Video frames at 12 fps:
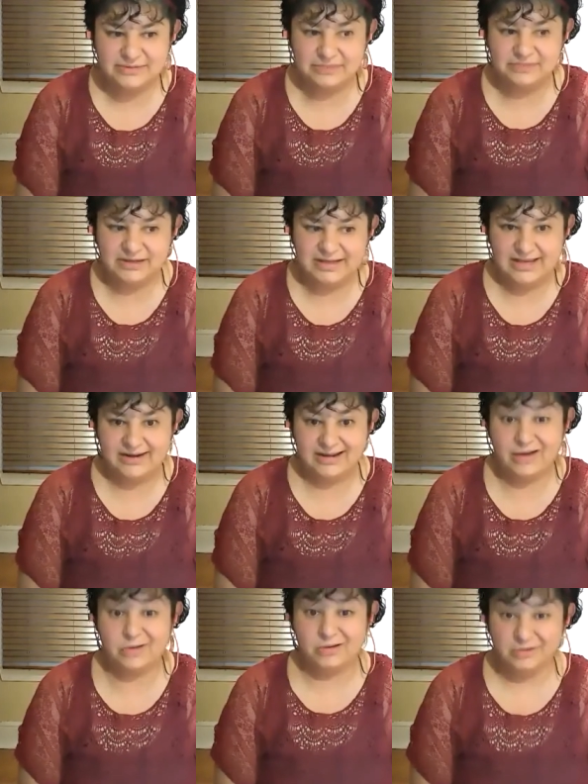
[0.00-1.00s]
replicated a
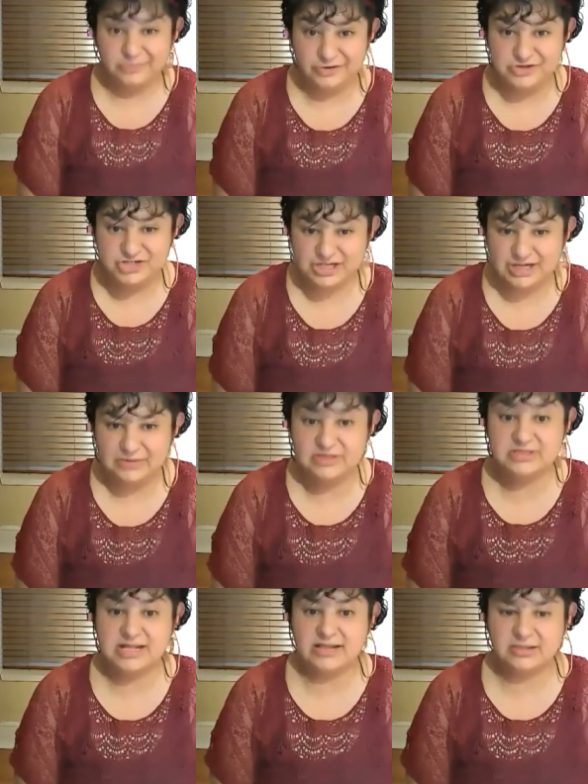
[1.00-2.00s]
whole bunch, and now
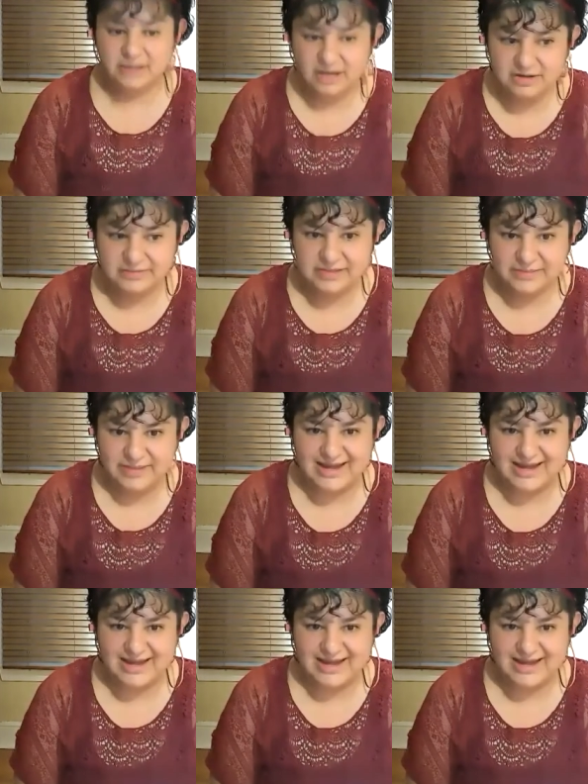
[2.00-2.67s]
there's a lot of them,